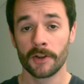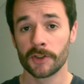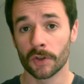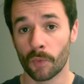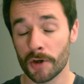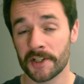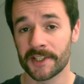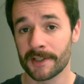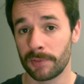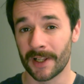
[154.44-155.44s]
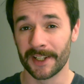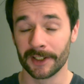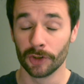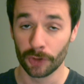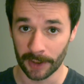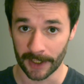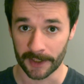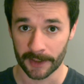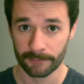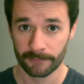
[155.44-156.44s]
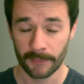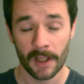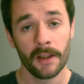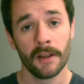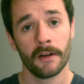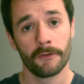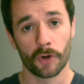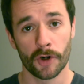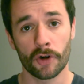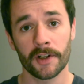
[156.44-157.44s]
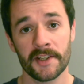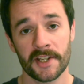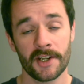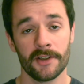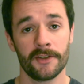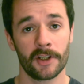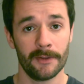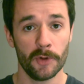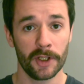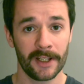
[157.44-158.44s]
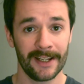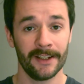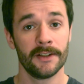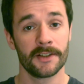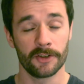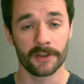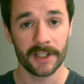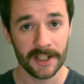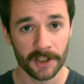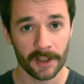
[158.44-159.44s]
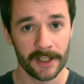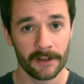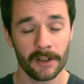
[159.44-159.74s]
So what does this planning look like? For an organization to communicate strategically,